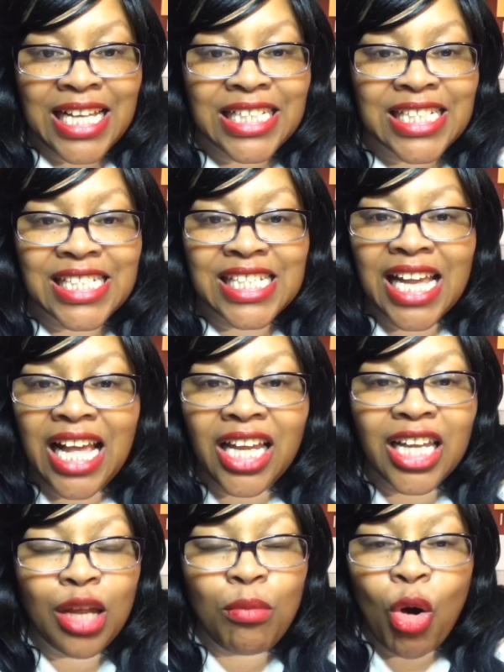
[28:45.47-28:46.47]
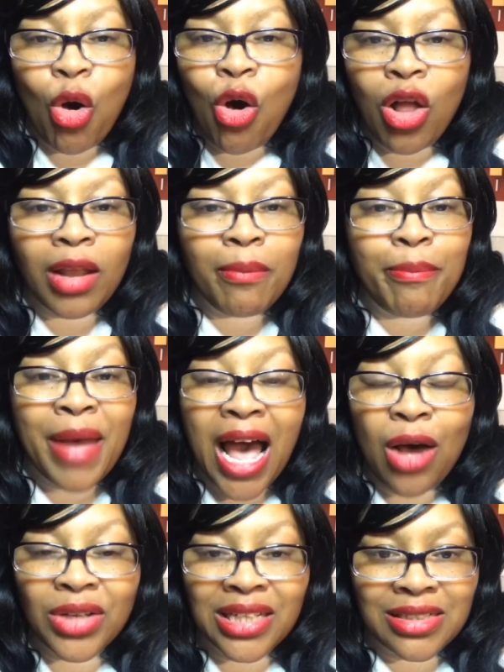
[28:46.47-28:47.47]
Tell him all about
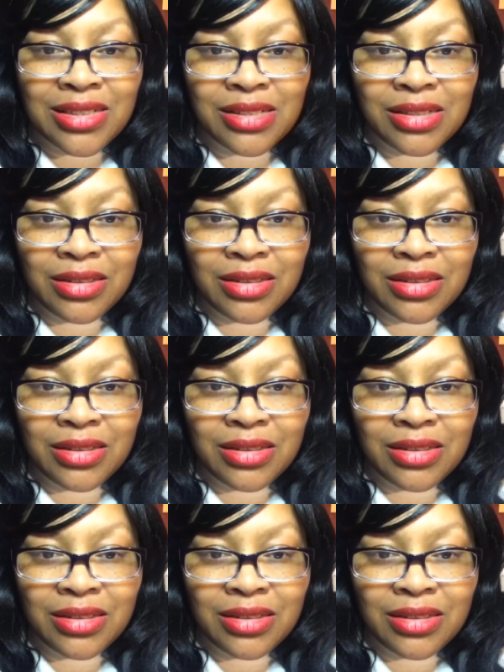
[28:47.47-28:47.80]
it.